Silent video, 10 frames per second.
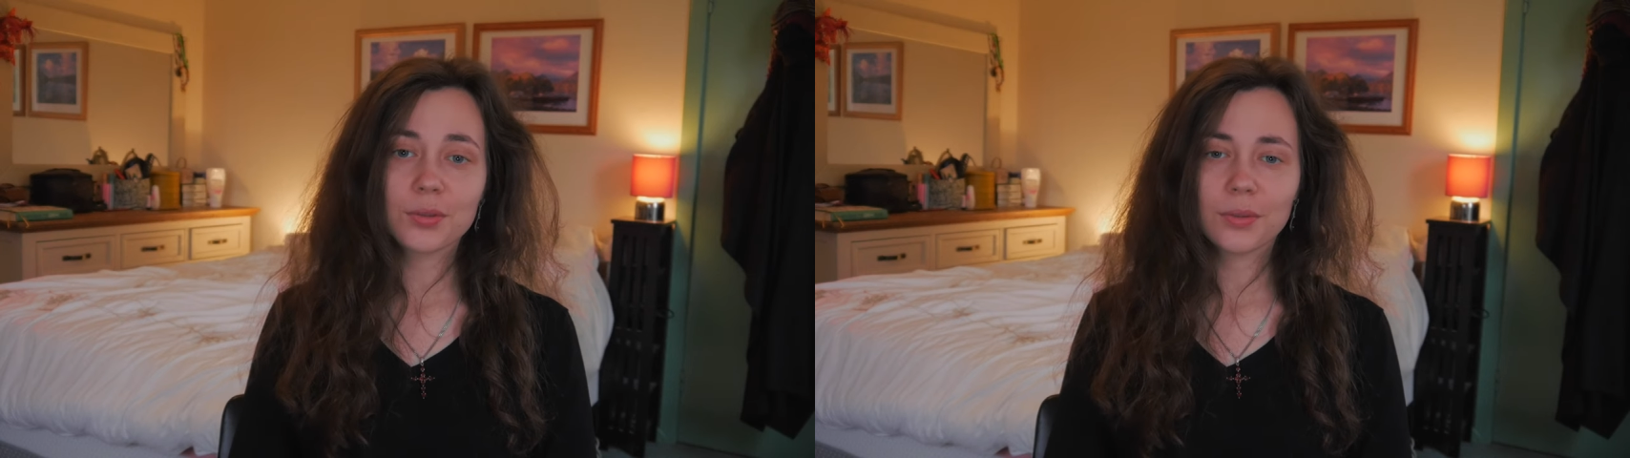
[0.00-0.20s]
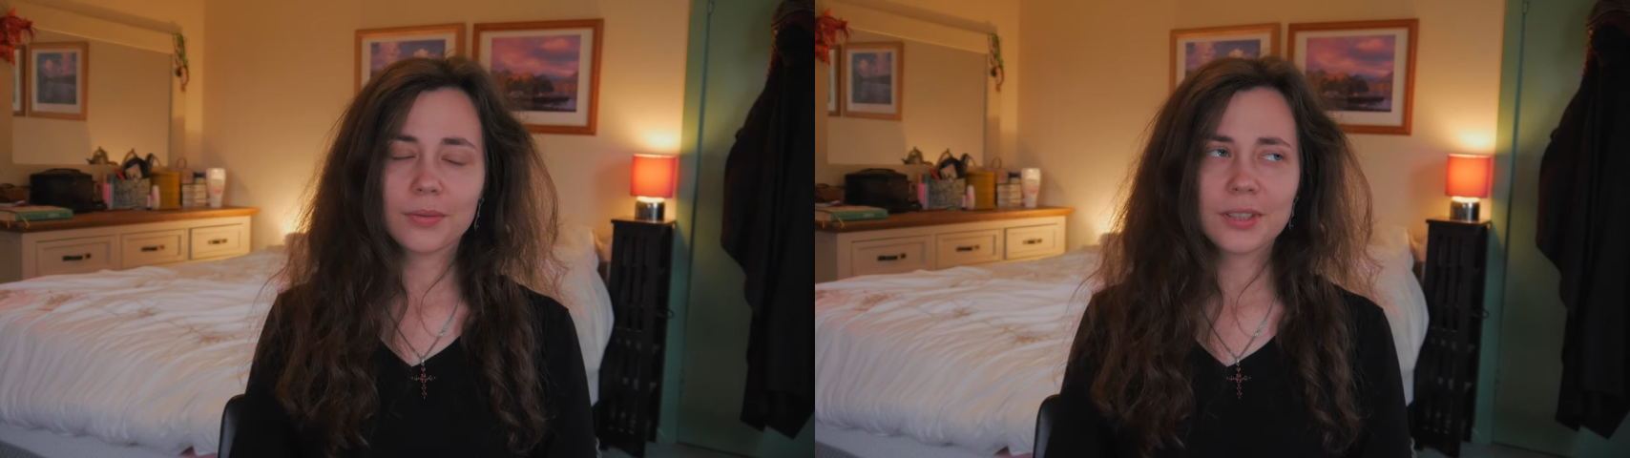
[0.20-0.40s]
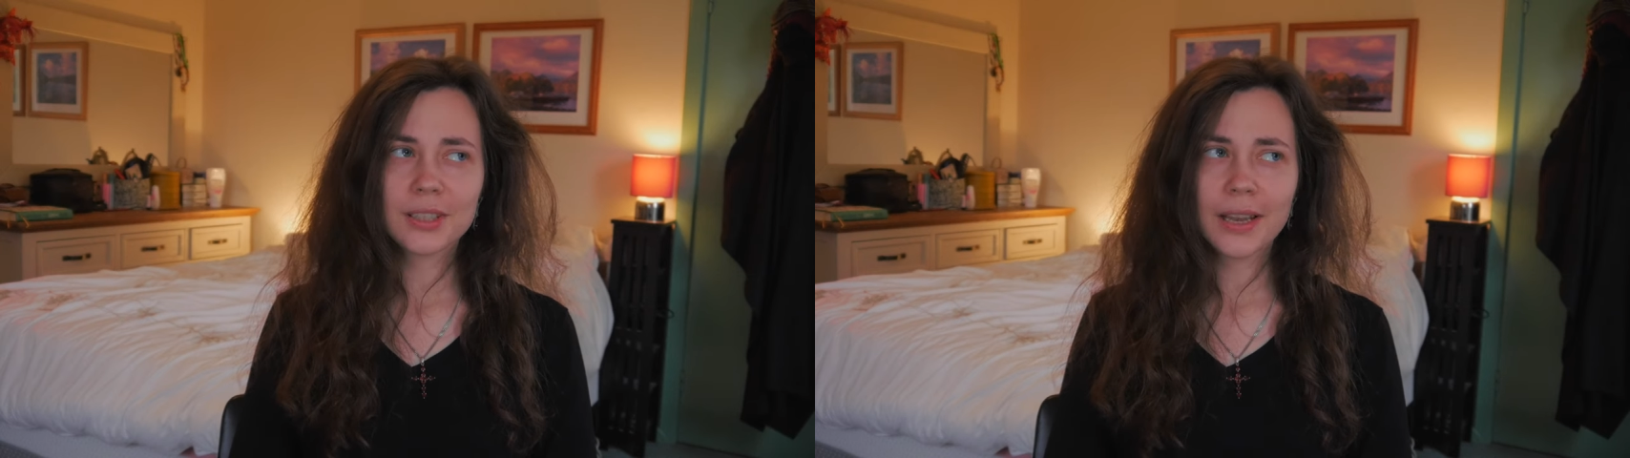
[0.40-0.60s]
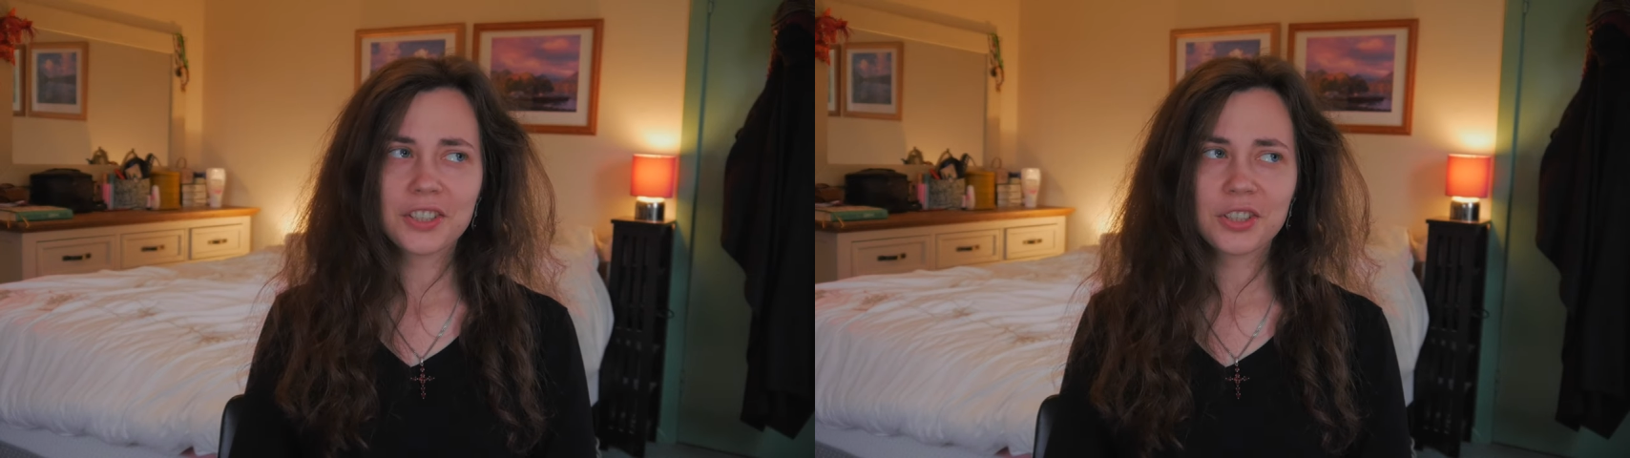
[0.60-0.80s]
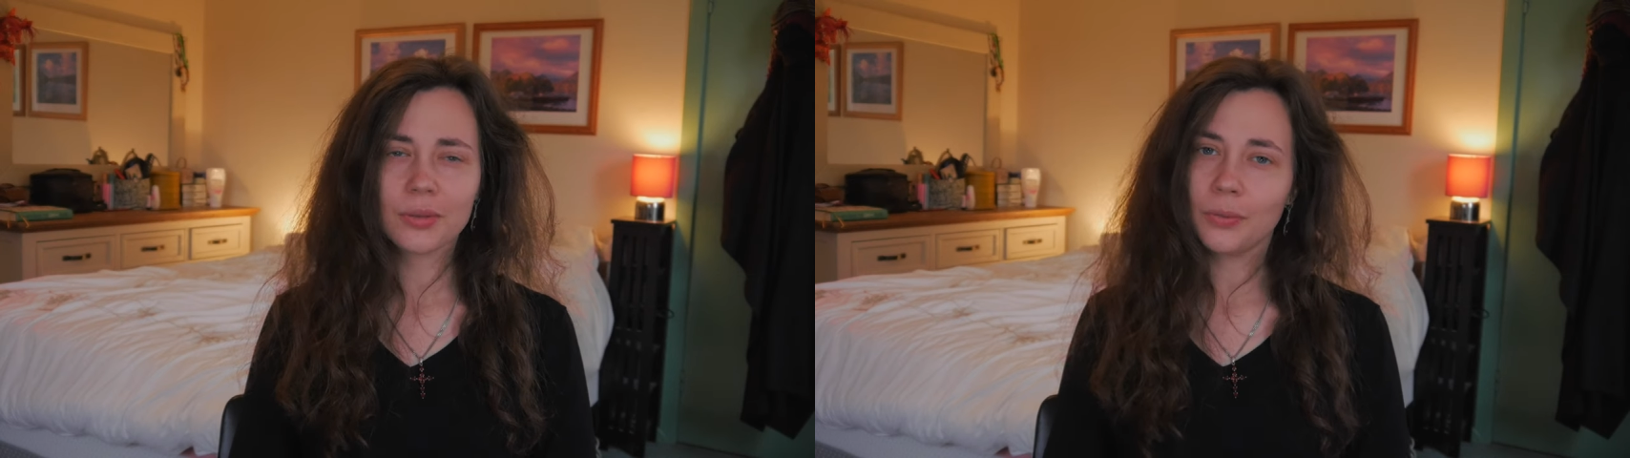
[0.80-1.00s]
/
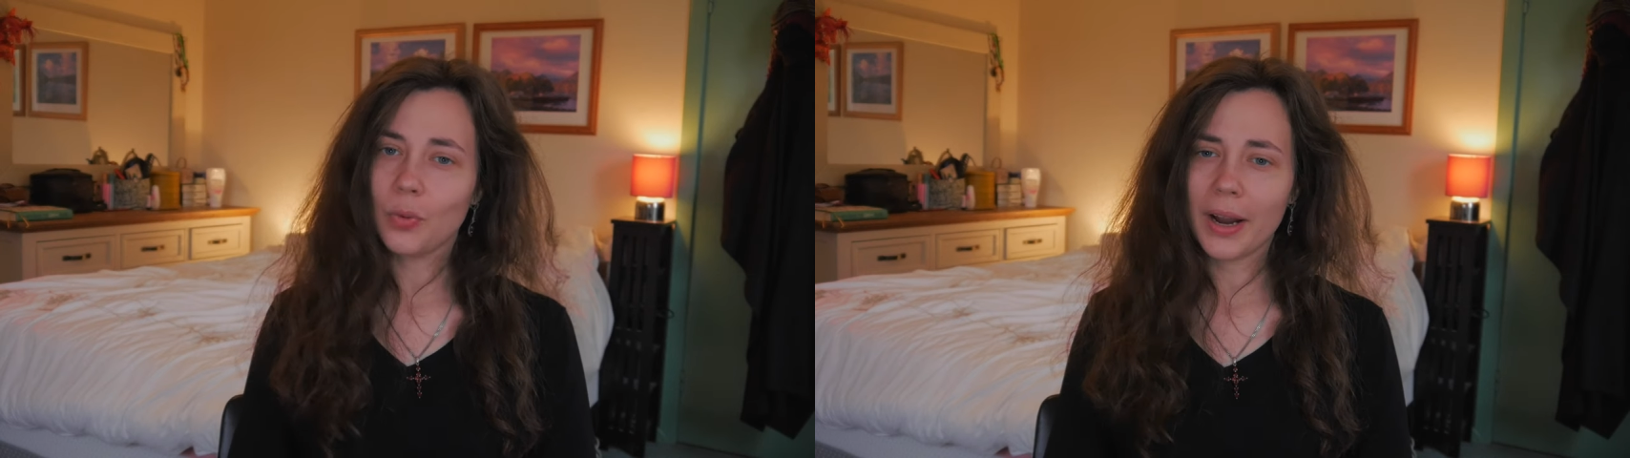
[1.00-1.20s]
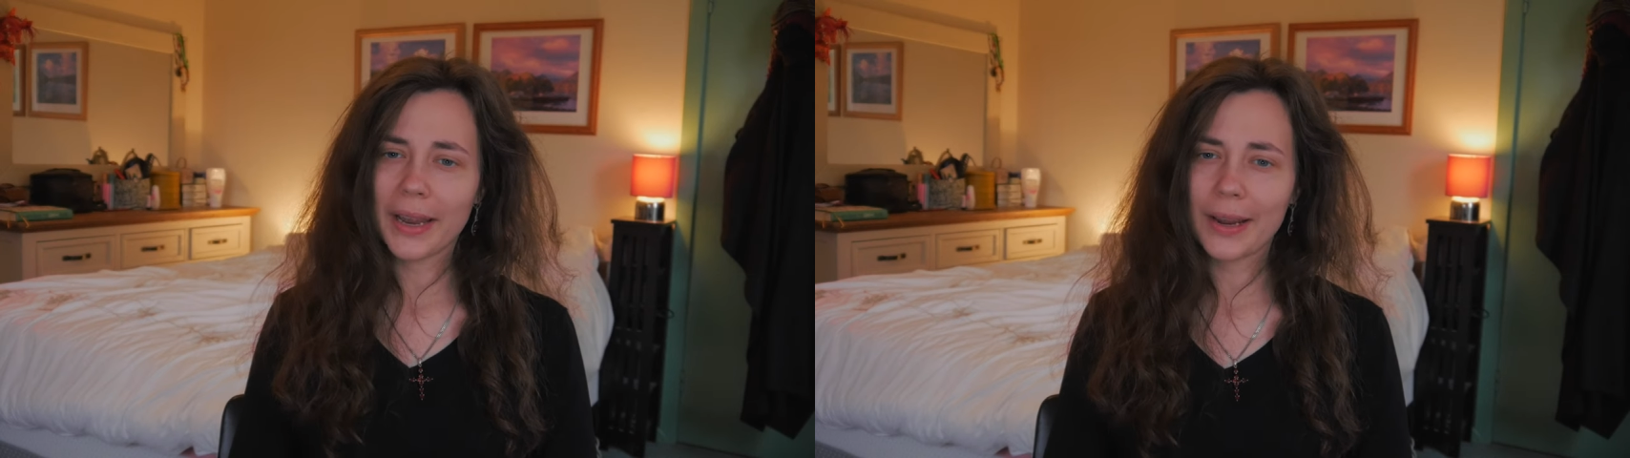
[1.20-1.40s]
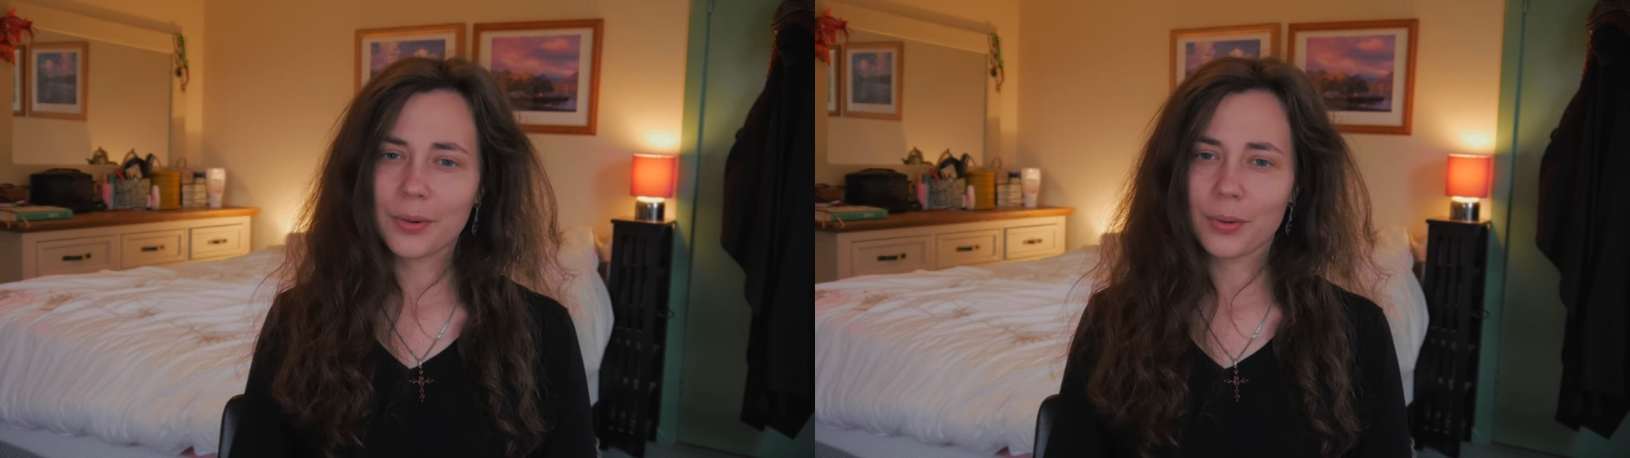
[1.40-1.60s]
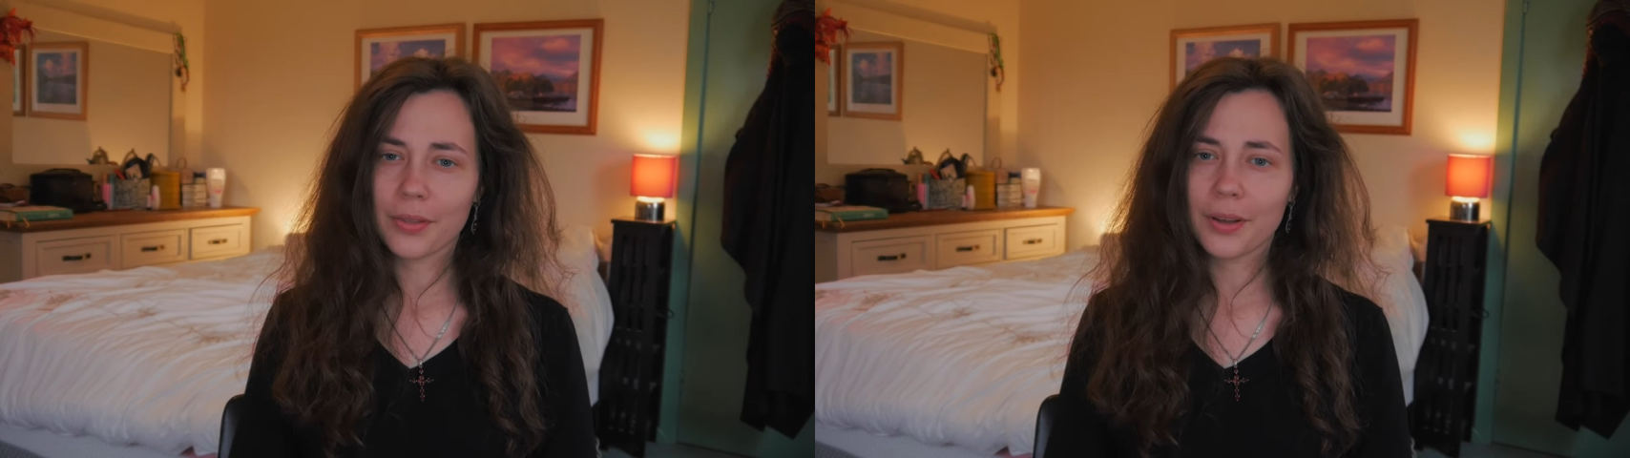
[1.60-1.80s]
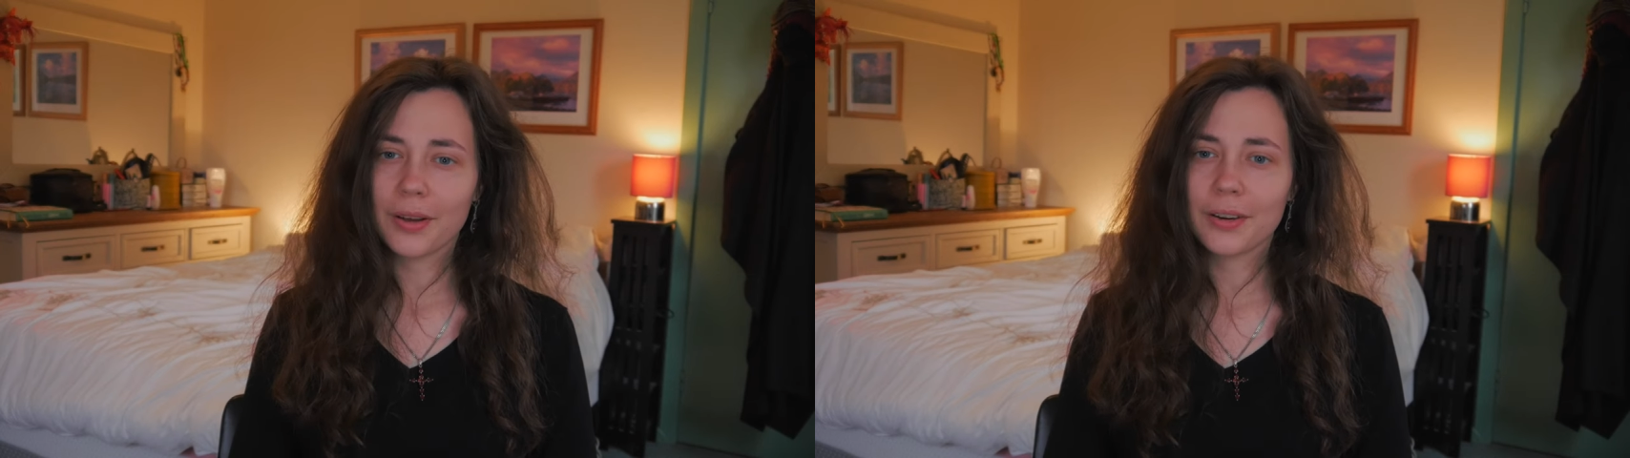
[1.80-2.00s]
YA
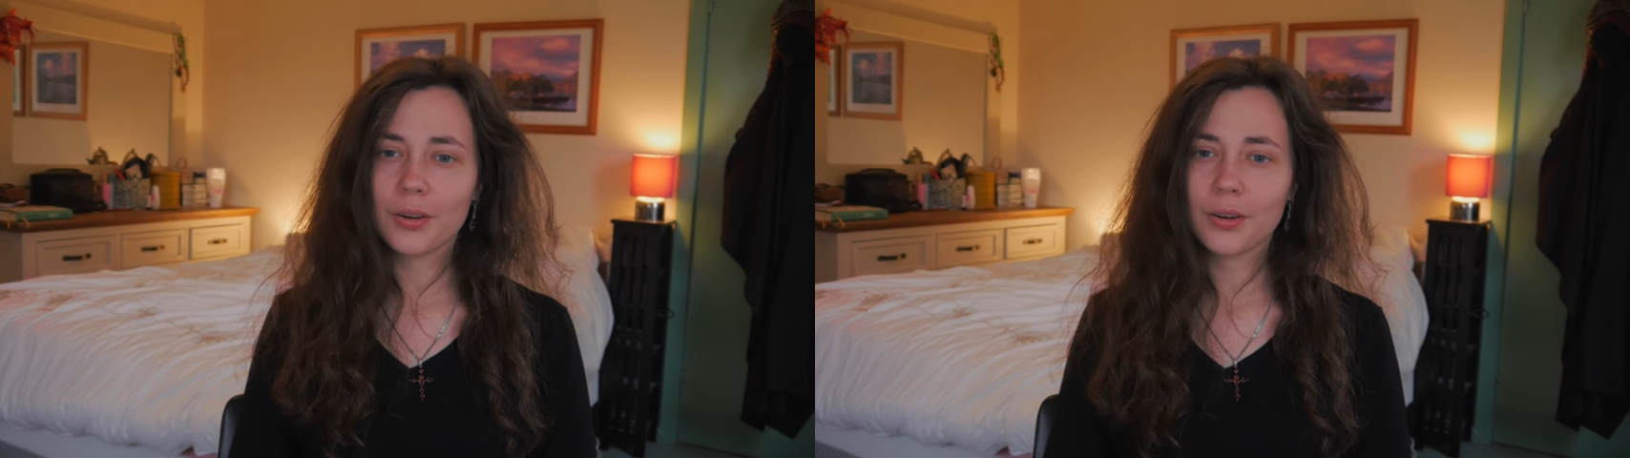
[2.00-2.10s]
author